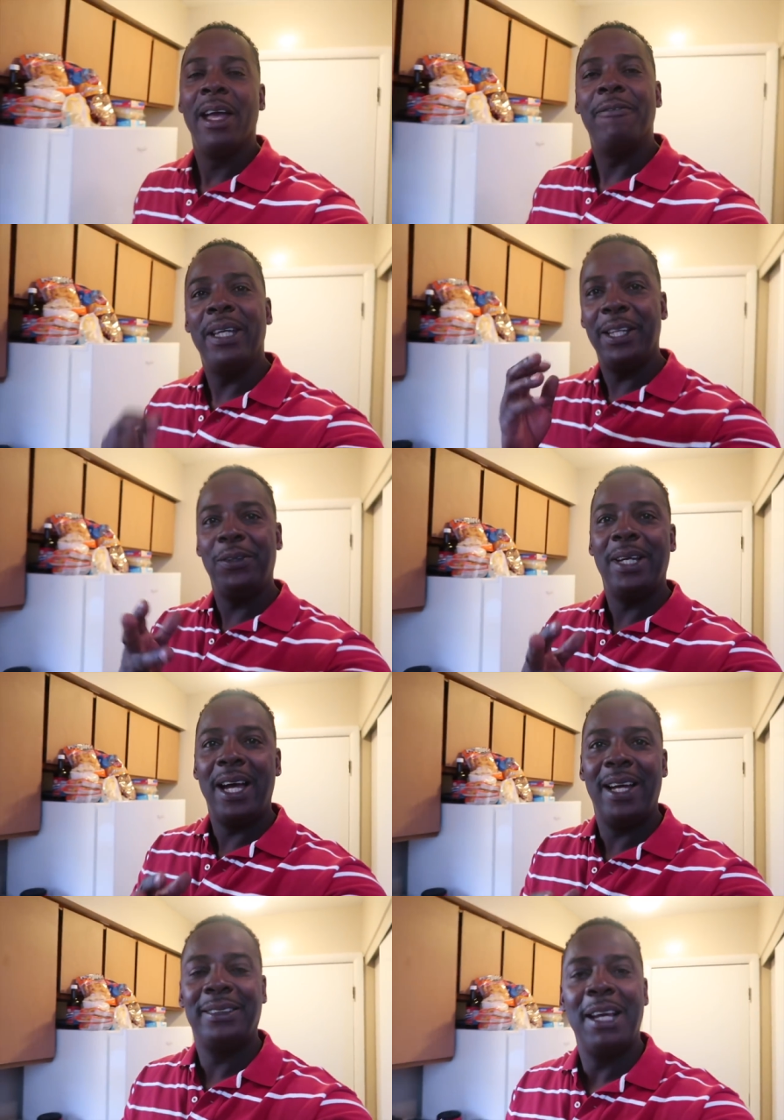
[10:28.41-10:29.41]
If any of you
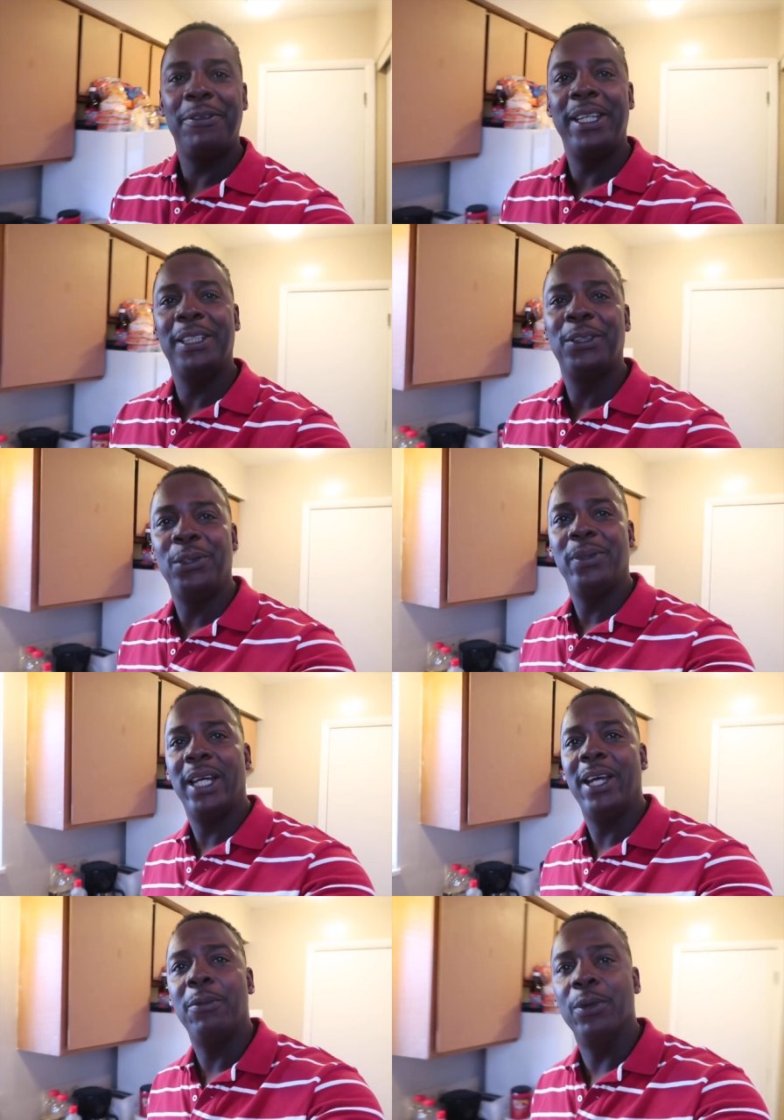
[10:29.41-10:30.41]
guys have kids who do
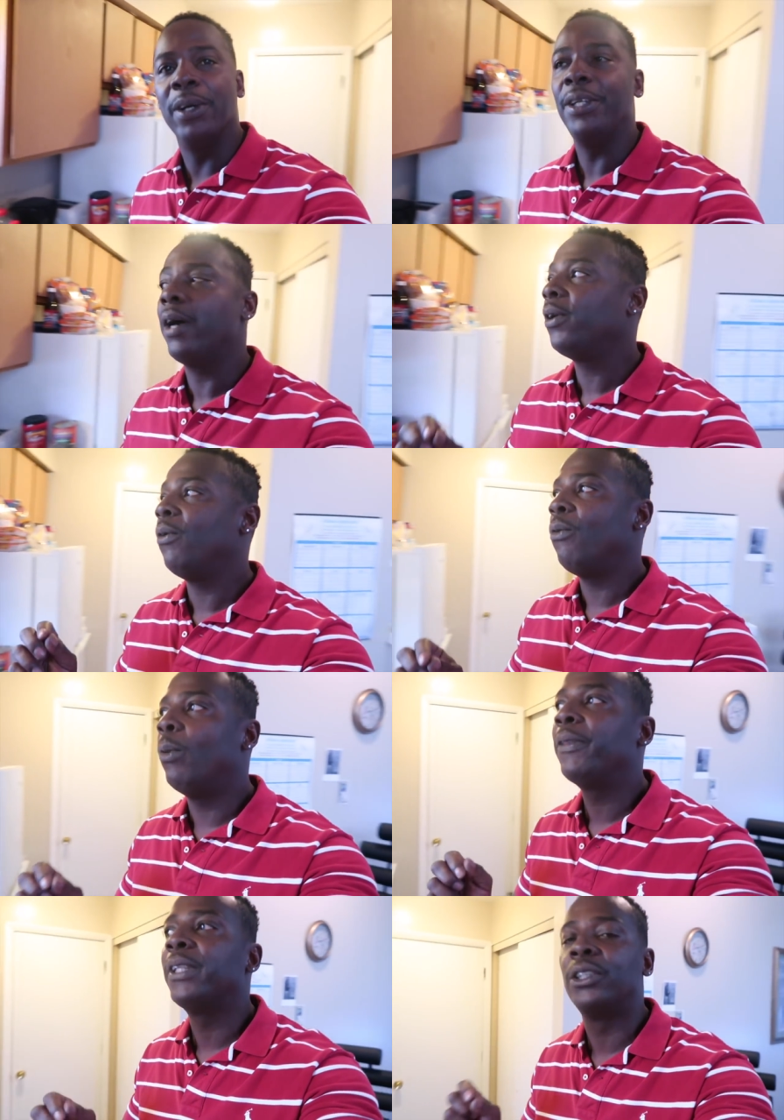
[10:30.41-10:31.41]
that, where y'all don't
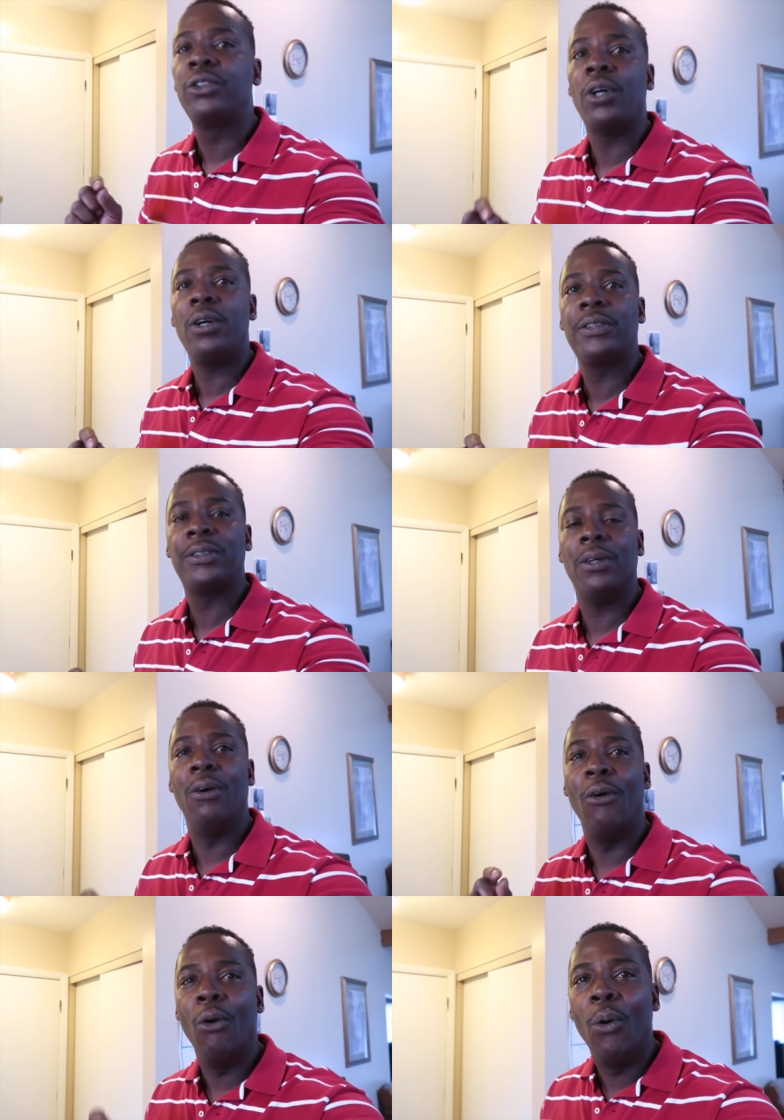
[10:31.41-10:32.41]
want the sauce
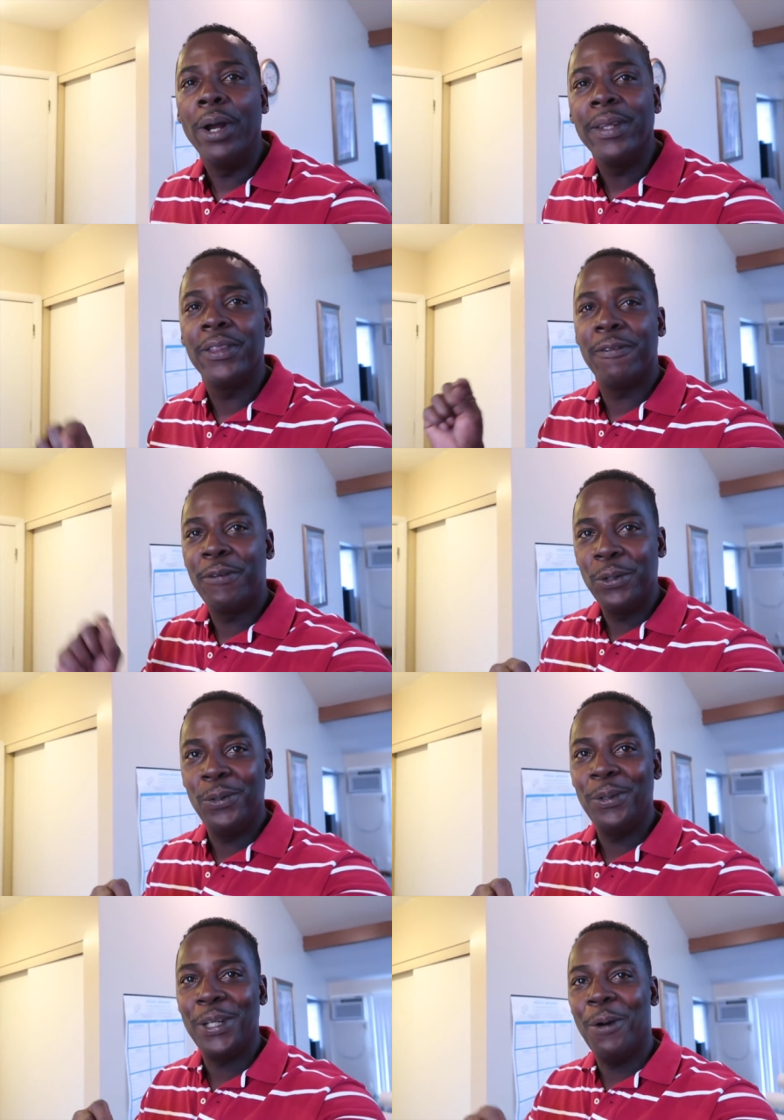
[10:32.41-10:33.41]
on the
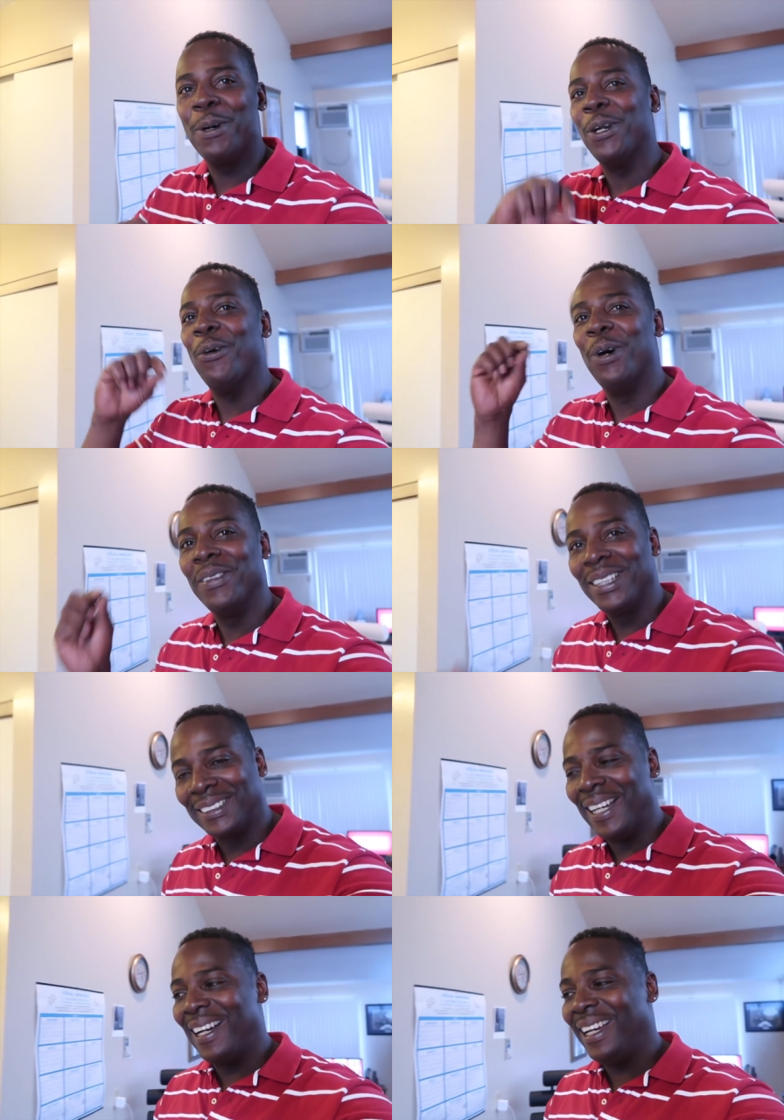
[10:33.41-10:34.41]
food, y'all want it on the
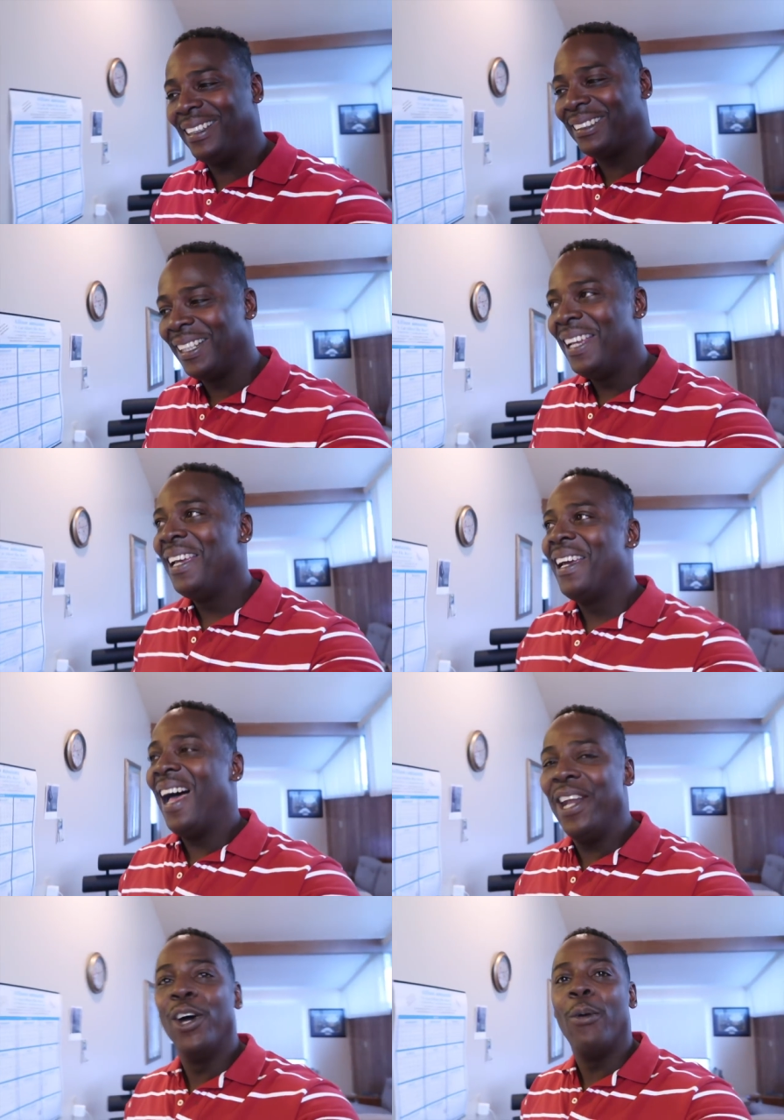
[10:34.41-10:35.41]
sides,
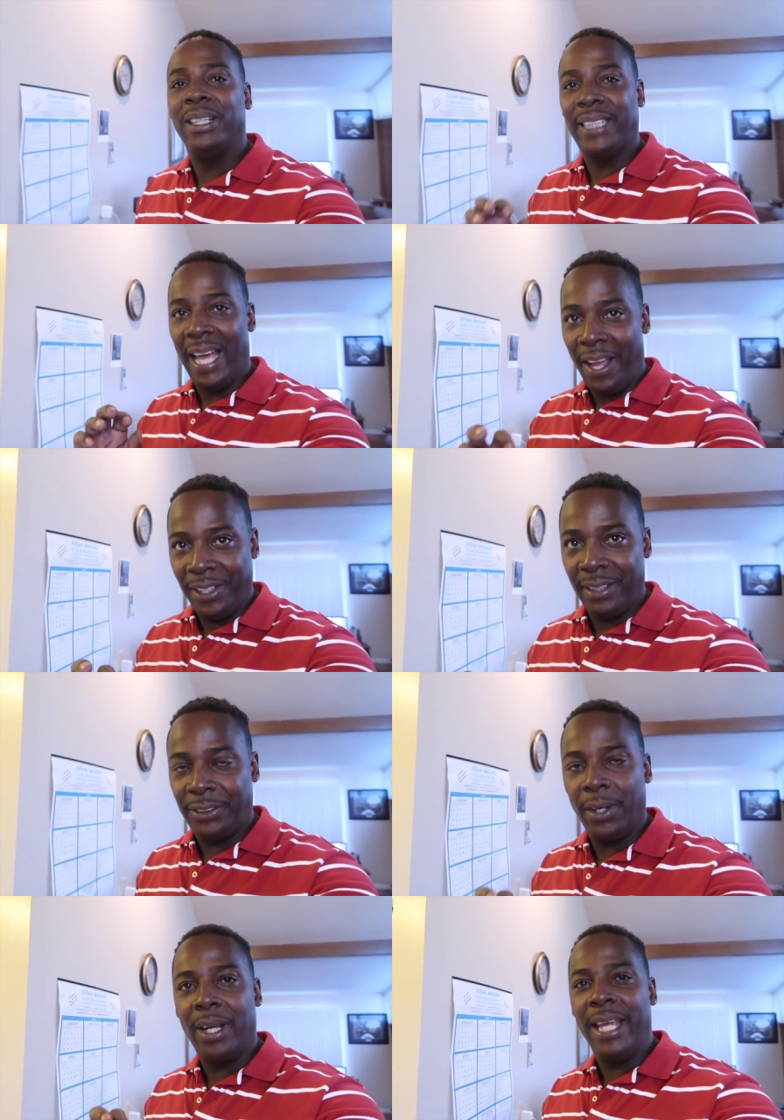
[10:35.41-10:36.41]
I know
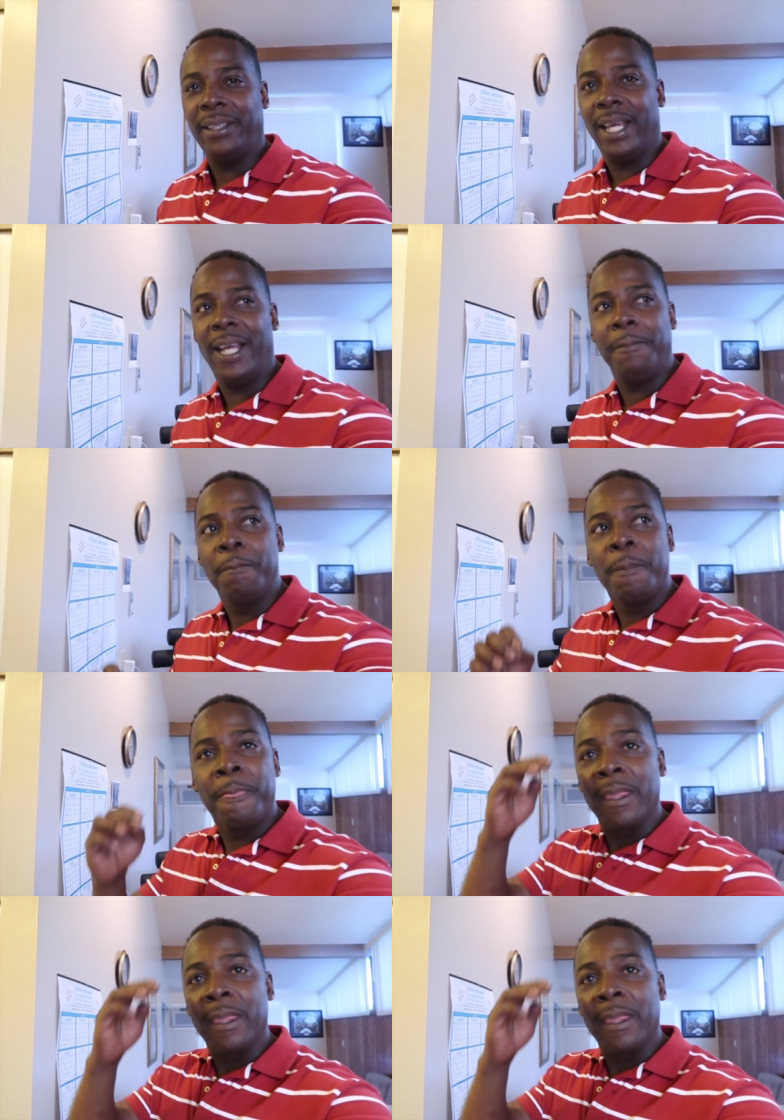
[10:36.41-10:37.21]
Italians are like that,